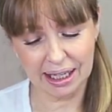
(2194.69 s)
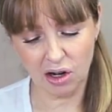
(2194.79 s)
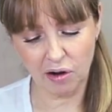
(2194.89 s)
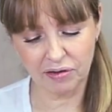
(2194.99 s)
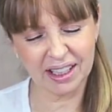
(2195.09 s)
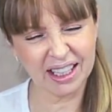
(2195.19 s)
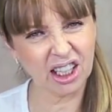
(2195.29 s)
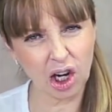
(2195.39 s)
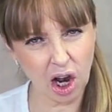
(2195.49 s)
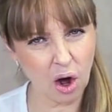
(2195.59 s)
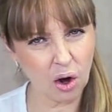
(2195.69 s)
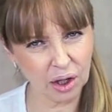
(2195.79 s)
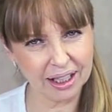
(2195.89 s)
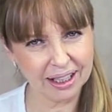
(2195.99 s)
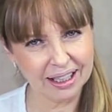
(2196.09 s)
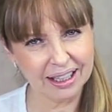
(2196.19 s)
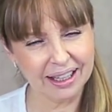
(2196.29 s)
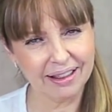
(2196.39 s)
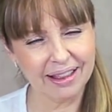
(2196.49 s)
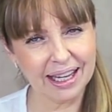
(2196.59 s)
it often can clog
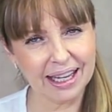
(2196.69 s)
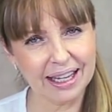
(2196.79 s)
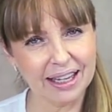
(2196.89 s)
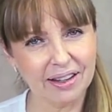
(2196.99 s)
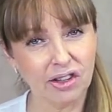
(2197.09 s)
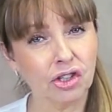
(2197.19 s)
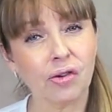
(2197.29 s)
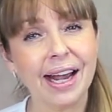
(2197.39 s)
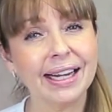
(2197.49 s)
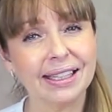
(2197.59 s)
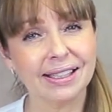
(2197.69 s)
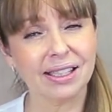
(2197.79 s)
the drains.